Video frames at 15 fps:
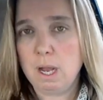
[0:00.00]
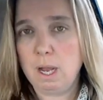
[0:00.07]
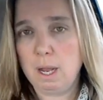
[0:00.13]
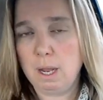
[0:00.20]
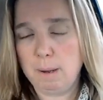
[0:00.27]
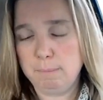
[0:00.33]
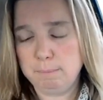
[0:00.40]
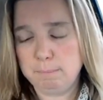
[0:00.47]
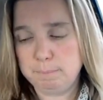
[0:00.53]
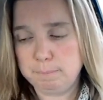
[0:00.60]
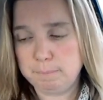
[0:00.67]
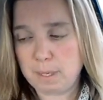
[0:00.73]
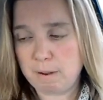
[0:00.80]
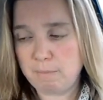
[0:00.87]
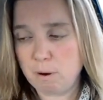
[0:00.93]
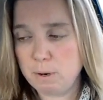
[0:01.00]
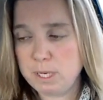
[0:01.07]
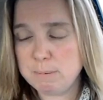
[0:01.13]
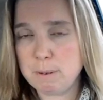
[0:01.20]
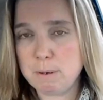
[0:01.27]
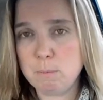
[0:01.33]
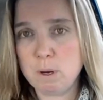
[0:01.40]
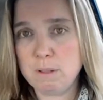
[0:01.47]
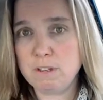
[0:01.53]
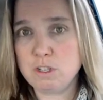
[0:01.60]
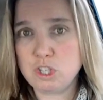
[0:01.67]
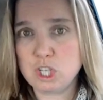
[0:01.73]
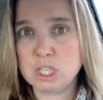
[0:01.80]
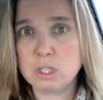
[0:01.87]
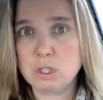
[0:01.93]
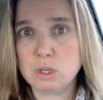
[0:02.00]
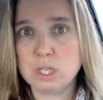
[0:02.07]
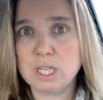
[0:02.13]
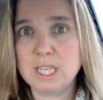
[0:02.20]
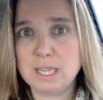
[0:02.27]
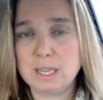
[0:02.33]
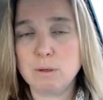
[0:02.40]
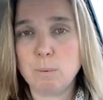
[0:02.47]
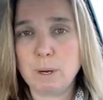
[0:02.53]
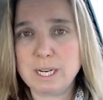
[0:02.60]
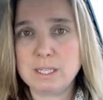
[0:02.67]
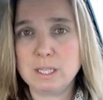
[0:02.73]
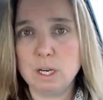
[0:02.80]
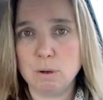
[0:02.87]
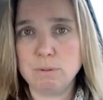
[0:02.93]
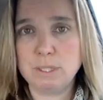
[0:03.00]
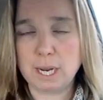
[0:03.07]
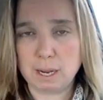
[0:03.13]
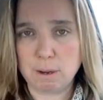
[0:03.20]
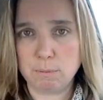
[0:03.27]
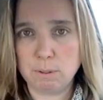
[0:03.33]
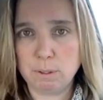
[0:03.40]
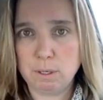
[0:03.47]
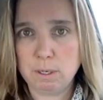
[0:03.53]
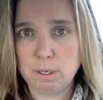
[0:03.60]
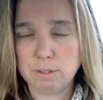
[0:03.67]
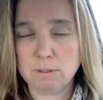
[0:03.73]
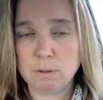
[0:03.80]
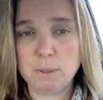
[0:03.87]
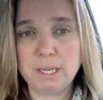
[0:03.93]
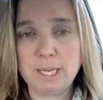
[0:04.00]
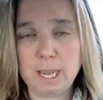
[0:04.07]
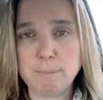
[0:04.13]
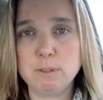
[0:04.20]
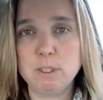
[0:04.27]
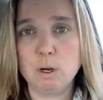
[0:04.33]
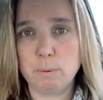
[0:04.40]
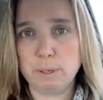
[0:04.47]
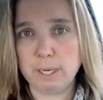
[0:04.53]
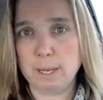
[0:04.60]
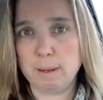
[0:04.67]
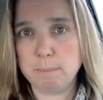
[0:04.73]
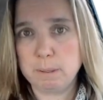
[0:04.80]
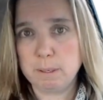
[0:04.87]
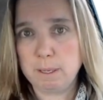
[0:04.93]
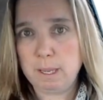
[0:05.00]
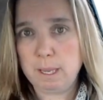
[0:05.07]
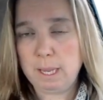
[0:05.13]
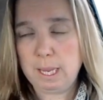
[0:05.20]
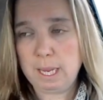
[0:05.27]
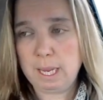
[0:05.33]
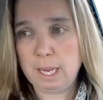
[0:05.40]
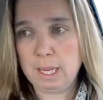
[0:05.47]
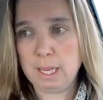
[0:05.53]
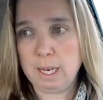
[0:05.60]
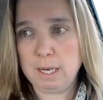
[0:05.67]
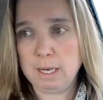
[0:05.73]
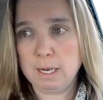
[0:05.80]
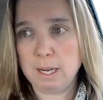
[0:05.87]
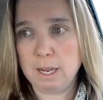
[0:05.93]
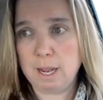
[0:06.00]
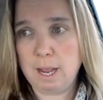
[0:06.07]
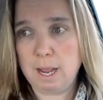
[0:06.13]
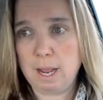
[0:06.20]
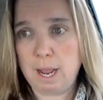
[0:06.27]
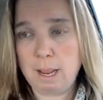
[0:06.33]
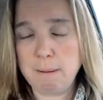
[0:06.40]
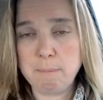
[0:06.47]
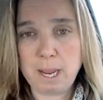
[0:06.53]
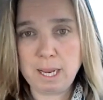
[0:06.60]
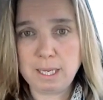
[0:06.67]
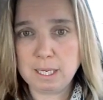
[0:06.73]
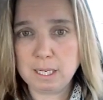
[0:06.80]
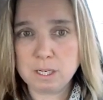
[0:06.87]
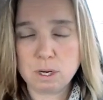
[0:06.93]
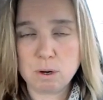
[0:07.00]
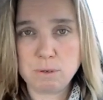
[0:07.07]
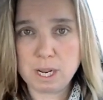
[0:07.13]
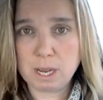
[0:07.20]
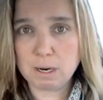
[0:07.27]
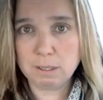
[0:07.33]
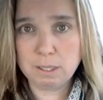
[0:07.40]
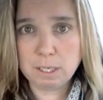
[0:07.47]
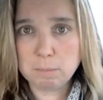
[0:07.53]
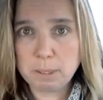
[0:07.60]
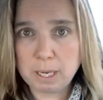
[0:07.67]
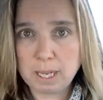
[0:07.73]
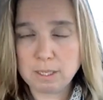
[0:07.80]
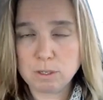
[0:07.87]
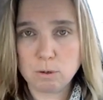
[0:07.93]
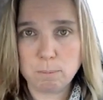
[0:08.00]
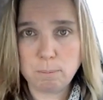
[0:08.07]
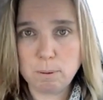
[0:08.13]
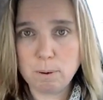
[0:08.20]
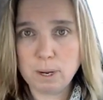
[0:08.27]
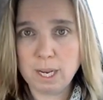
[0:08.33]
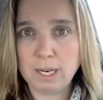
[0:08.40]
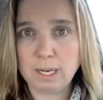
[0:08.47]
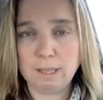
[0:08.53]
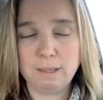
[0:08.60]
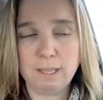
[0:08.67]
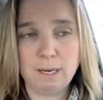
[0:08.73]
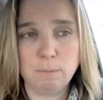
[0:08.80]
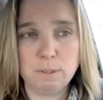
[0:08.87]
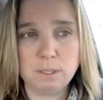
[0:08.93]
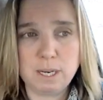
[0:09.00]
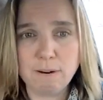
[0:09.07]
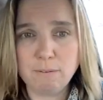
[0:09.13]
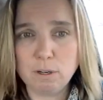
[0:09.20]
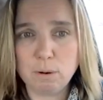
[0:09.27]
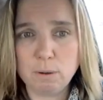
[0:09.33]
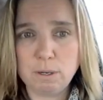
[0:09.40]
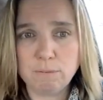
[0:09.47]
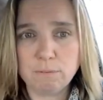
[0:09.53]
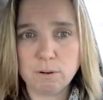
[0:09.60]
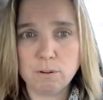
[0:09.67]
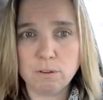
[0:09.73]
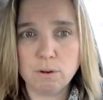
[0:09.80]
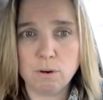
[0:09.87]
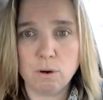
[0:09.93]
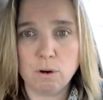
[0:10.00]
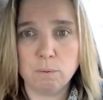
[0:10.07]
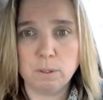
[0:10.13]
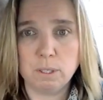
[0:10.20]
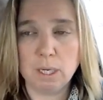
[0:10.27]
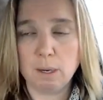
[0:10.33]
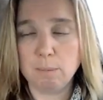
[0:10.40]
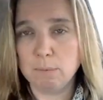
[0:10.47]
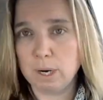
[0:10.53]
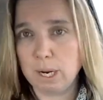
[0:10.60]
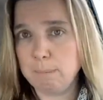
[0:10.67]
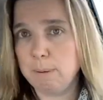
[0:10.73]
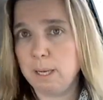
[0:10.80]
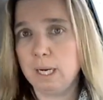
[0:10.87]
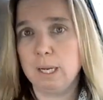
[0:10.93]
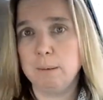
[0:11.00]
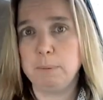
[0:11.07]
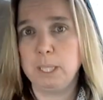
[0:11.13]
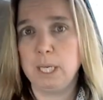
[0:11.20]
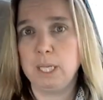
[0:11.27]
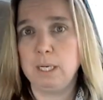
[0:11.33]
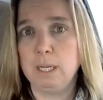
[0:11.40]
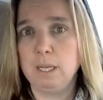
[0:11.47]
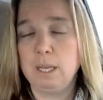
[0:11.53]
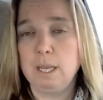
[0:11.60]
Um, I've always been one that just couldn't get the weight to go down, so it kept going up. And I might get it to go down a little bit to a point, and then it would never go any further, or it would come right back up again.